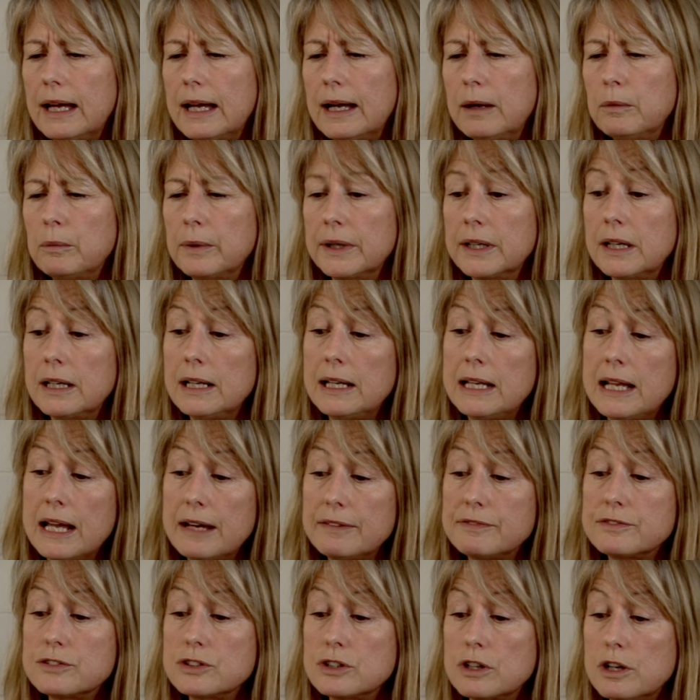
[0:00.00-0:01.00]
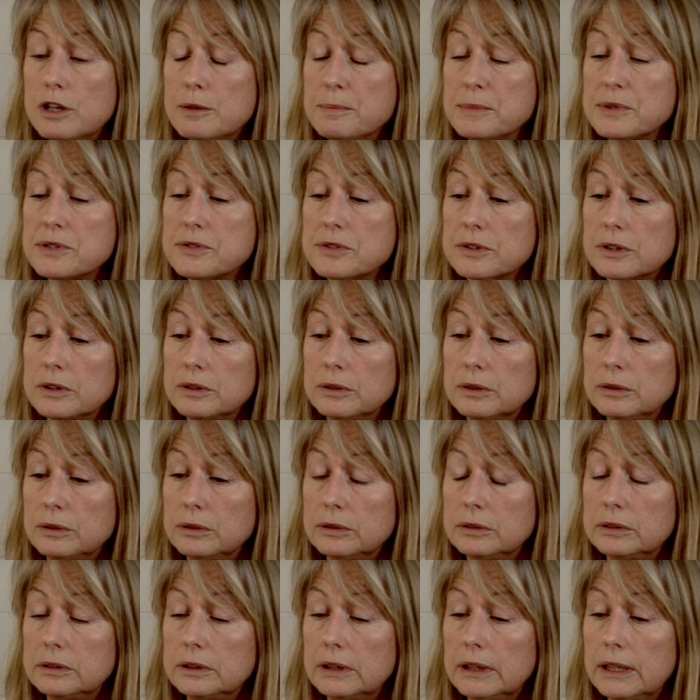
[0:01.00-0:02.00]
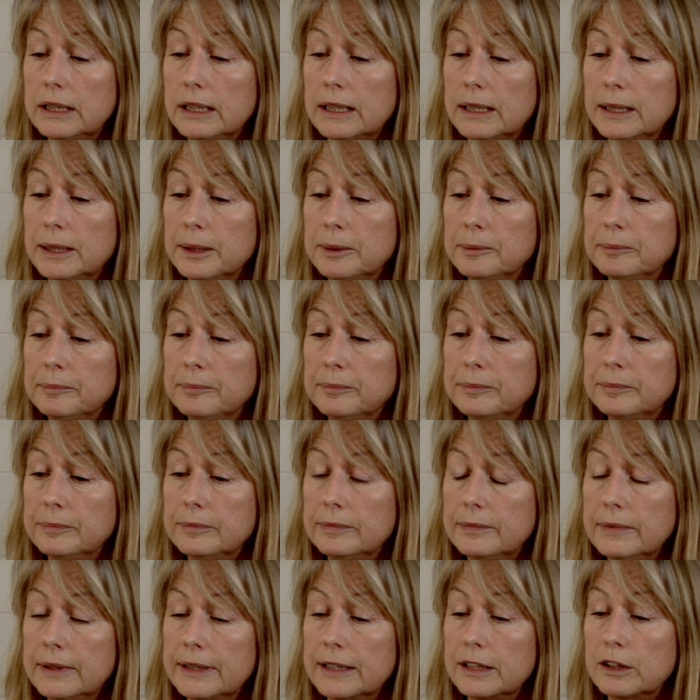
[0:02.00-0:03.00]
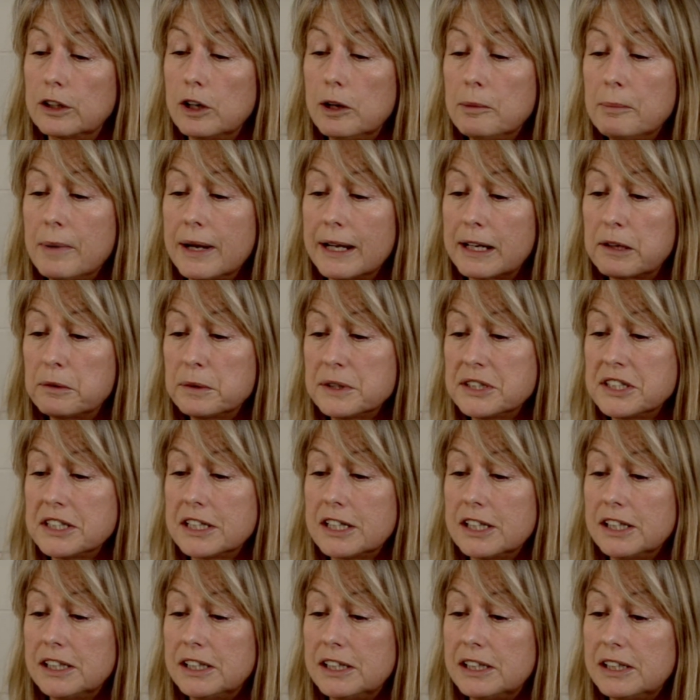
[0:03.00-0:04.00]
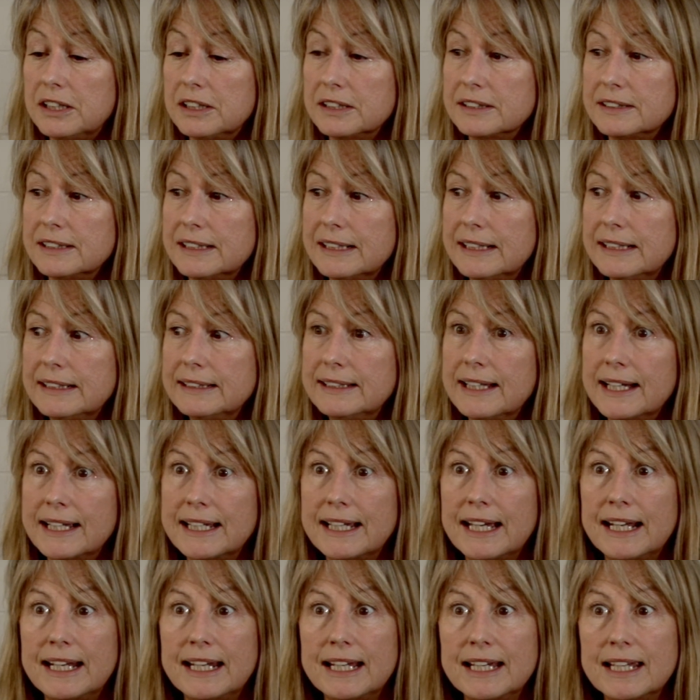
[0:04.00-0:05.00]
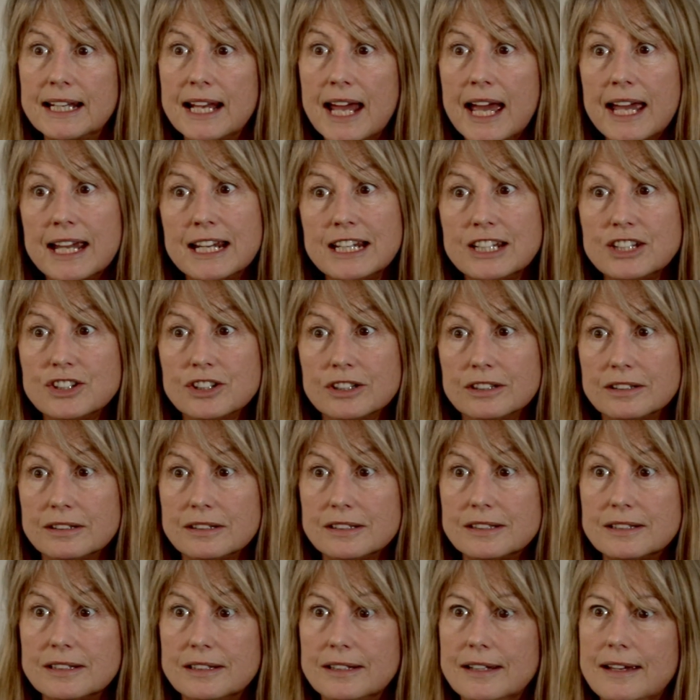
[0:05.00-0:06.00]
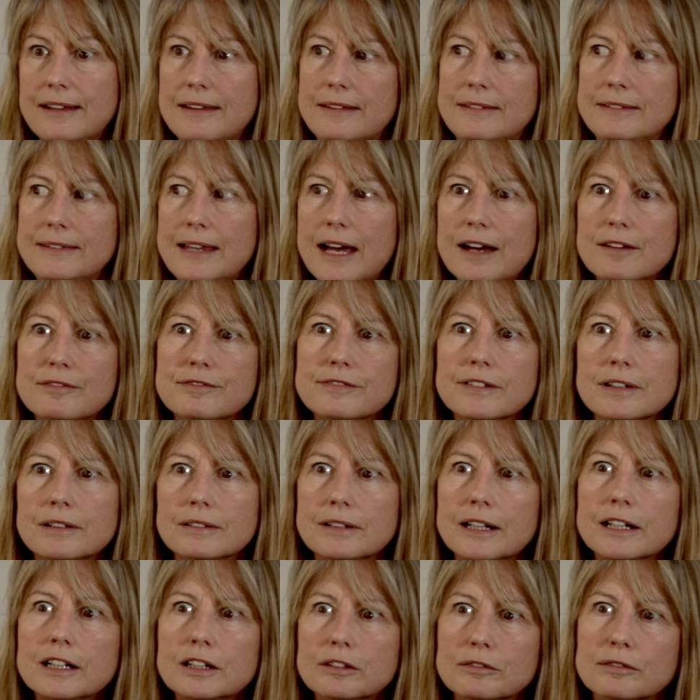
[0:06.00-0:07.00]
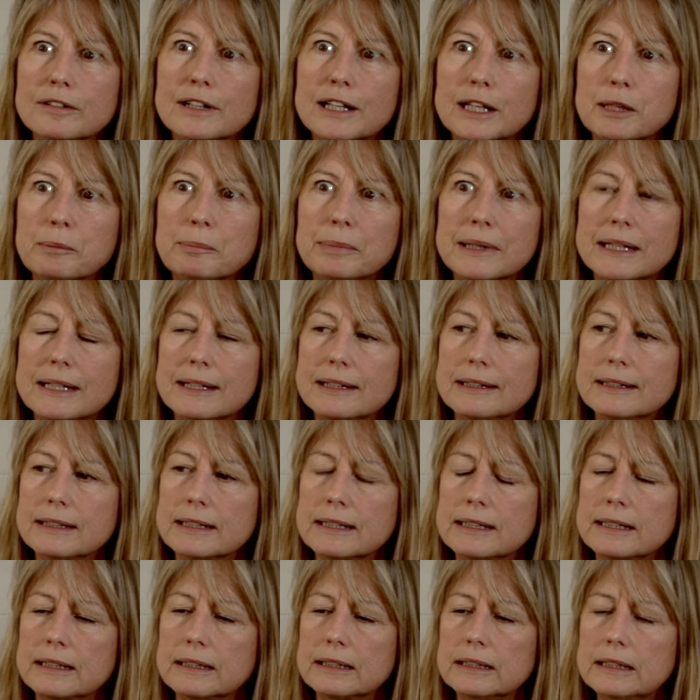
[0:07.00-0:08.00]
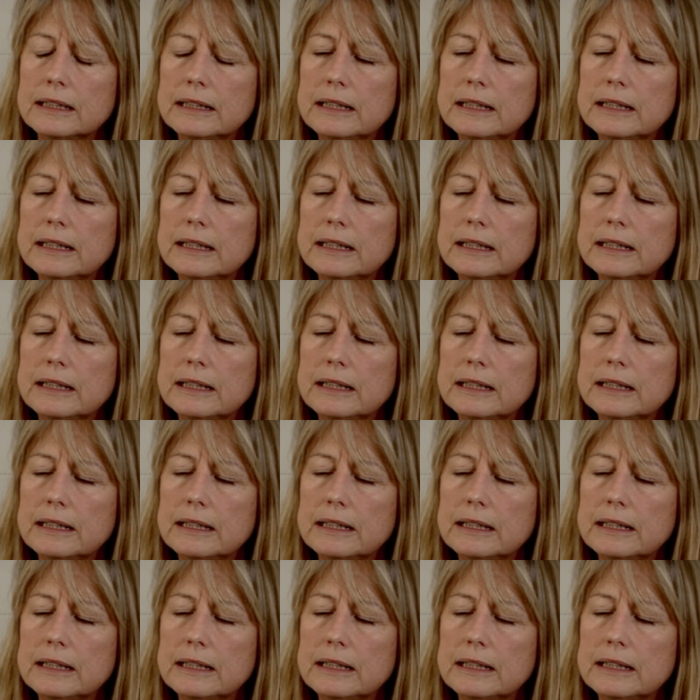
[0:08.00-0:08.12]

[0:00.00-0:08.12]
When I left drama school and I got my equity card, then getting an agent, that felt like a really big thing.